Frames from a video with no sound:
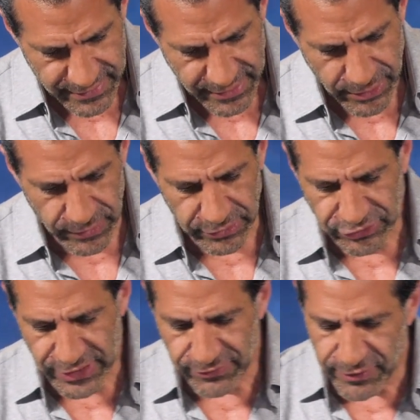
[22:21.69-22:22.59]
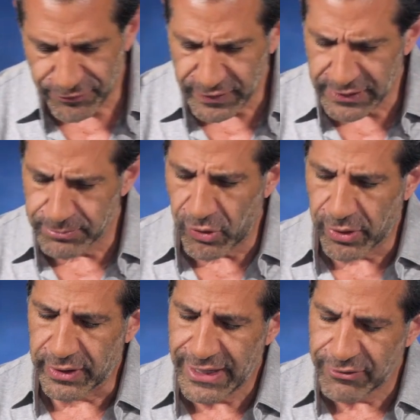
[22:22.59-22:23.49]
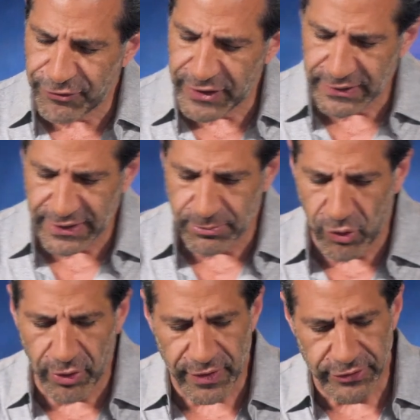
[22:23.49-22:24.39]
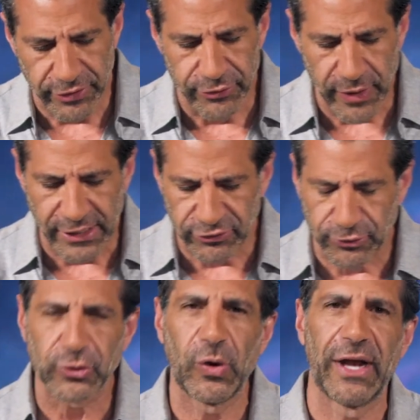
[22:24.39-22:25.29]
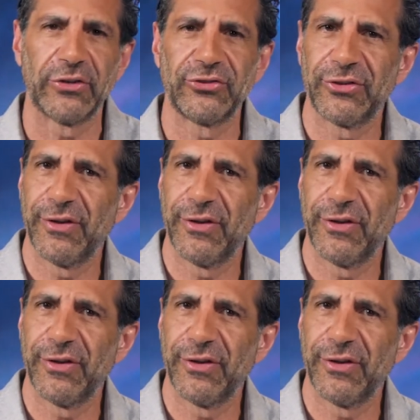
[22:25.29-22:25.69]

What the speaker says: He will achieve infinitely more than your greatest request.